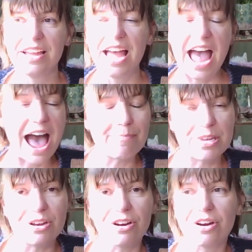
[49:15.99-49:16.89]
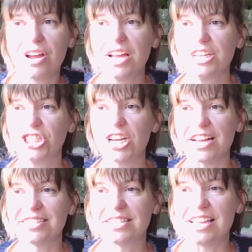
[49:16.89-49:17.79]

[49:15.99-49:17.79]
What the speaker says: happier, just